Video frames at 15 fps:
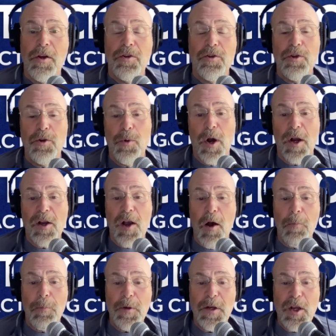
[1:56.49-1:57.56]
to a
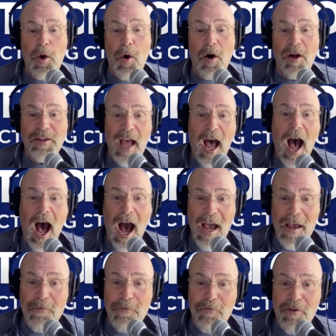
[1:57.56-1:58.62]
company called
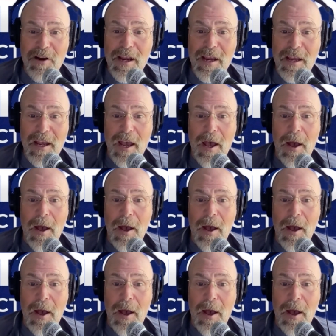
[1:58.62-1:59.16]
ivorymind.com.